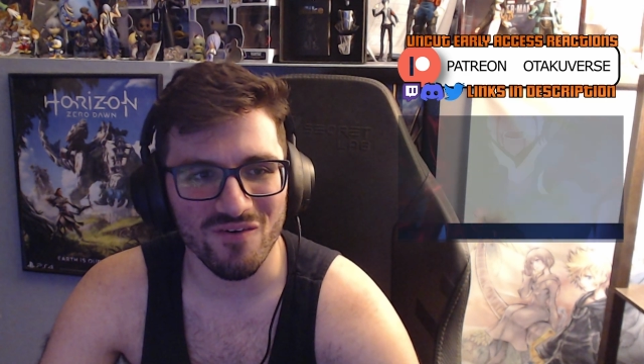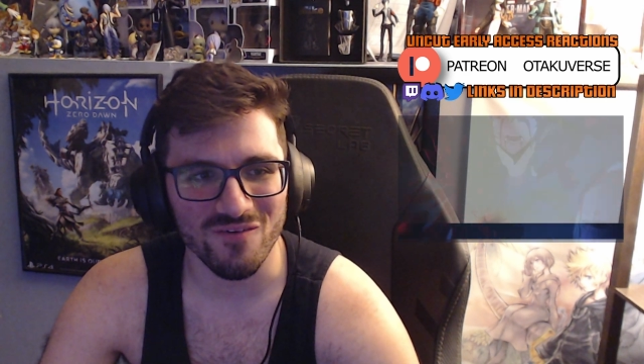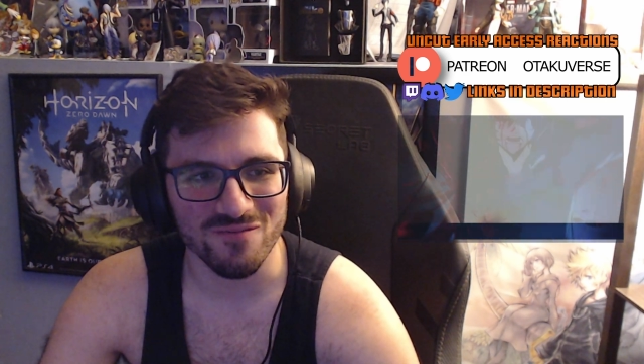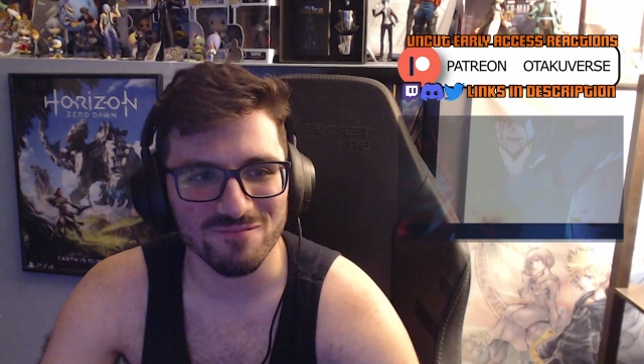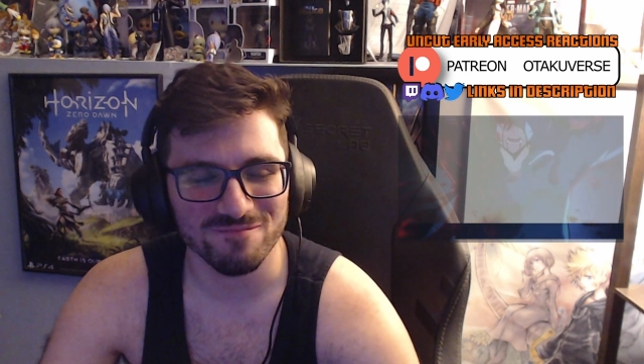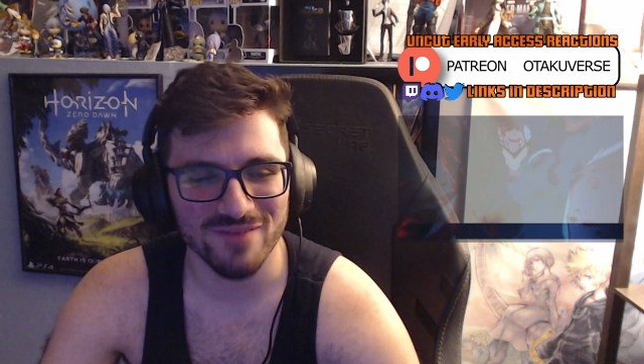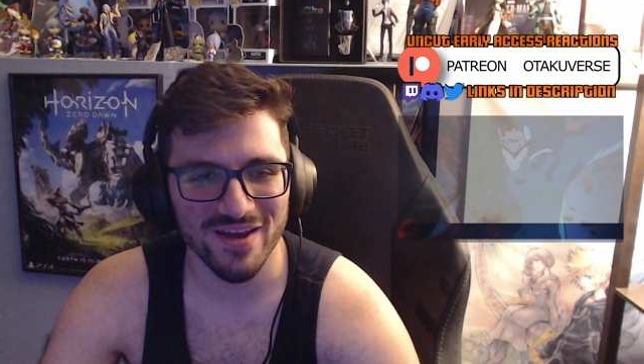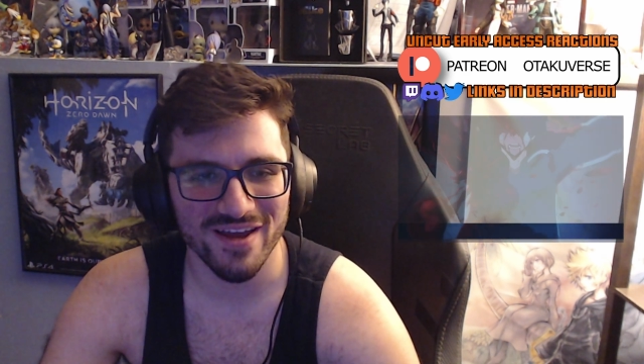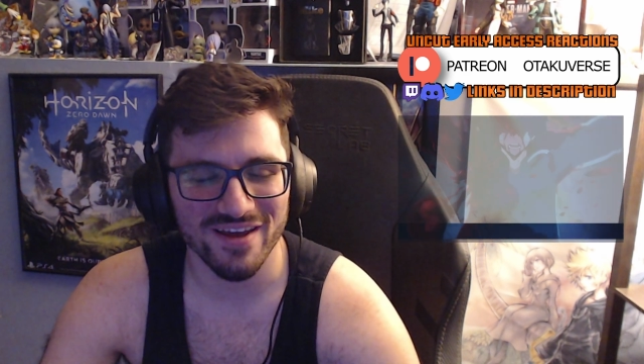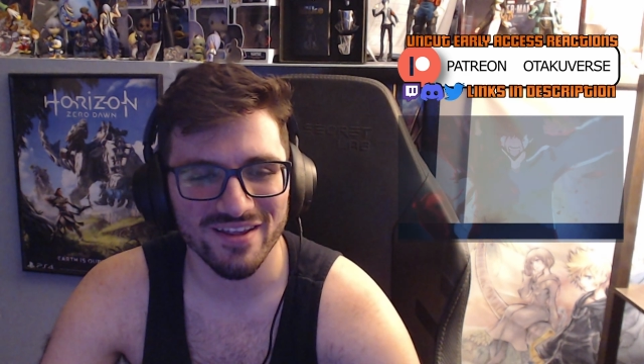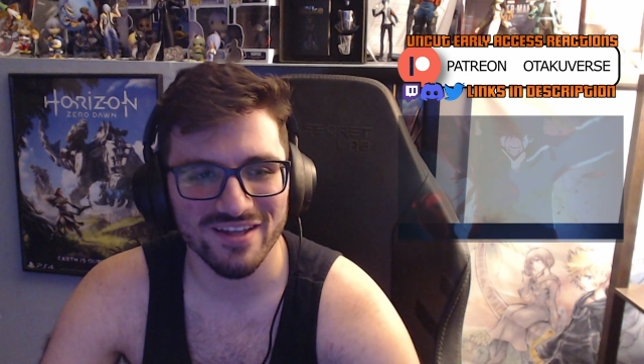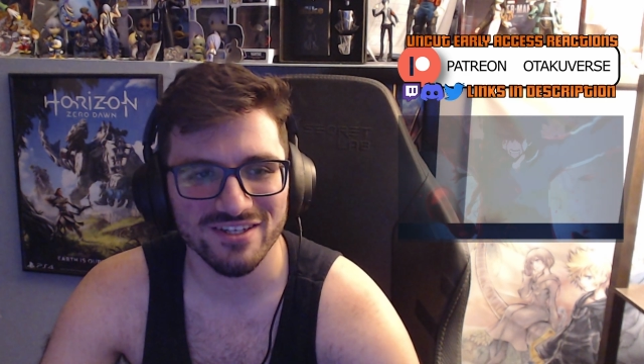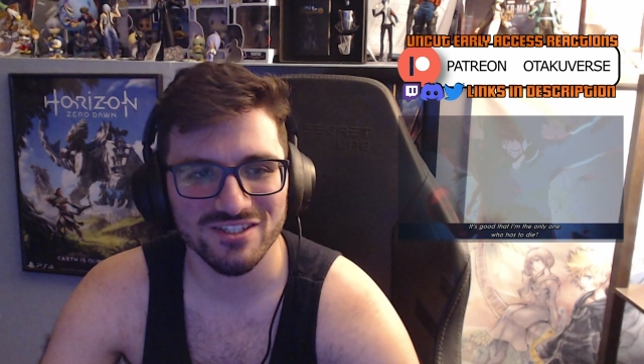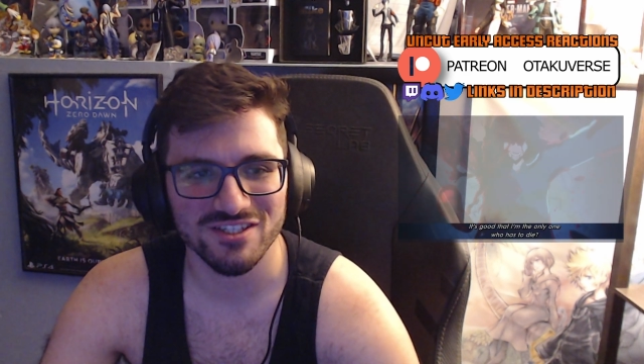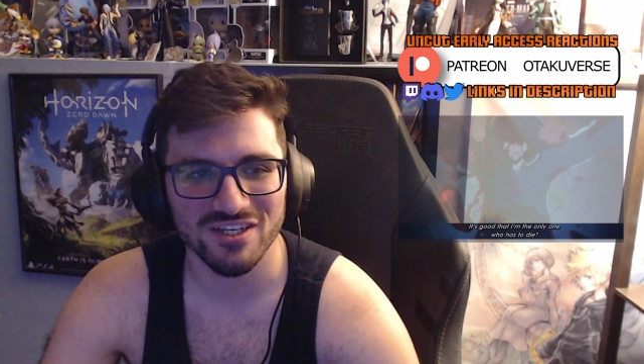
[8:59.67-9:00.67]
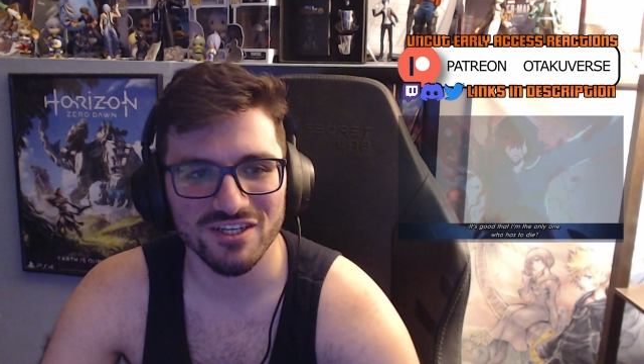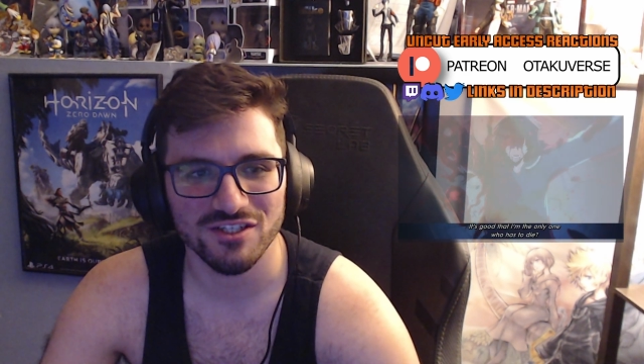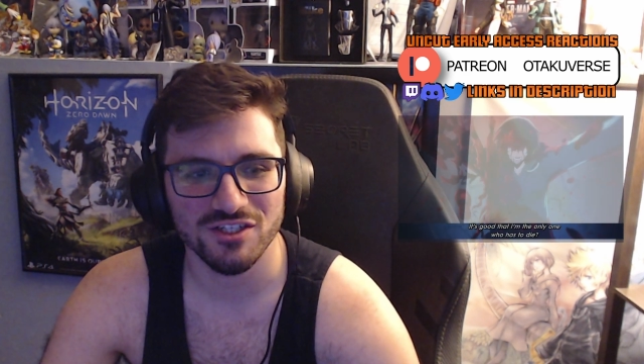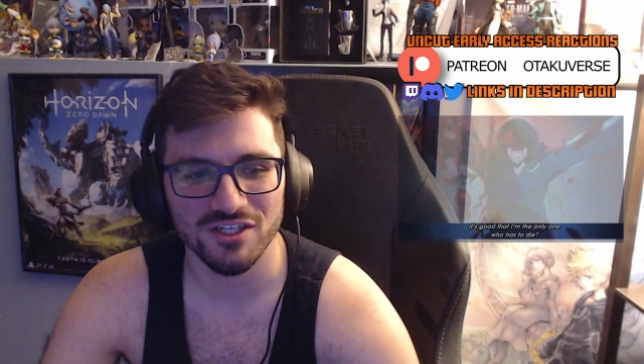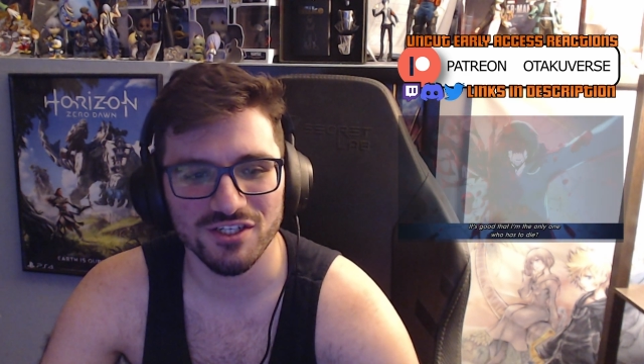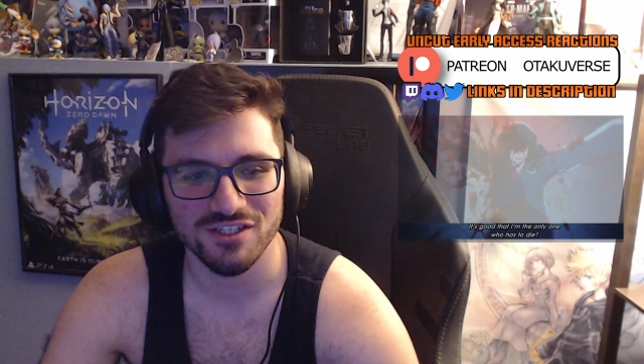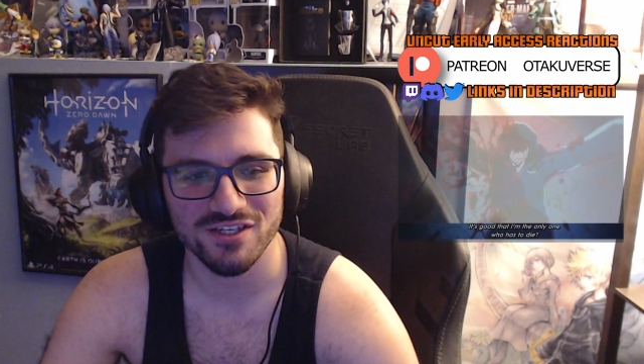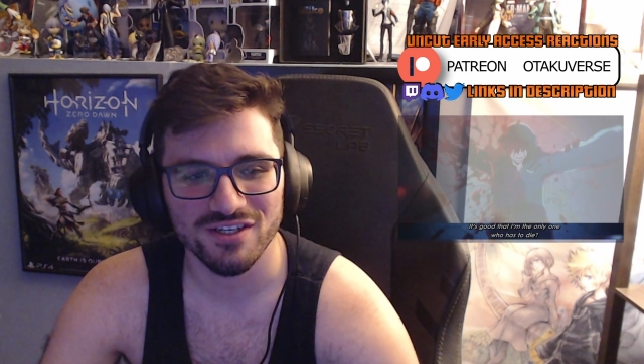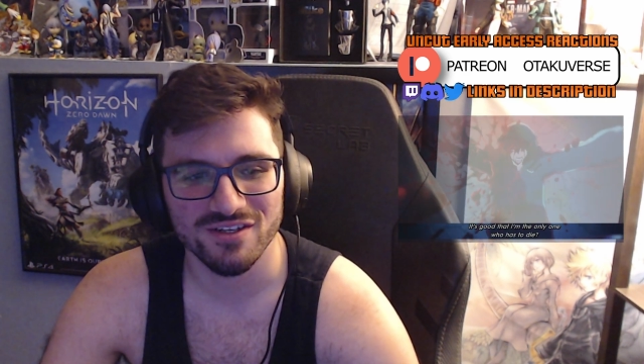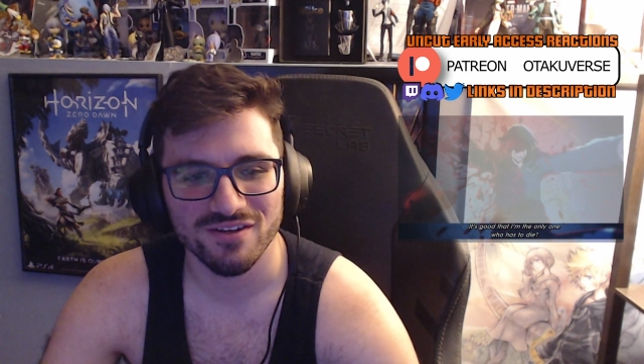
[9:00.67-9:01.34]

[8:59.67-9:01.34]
man, that shit, GG.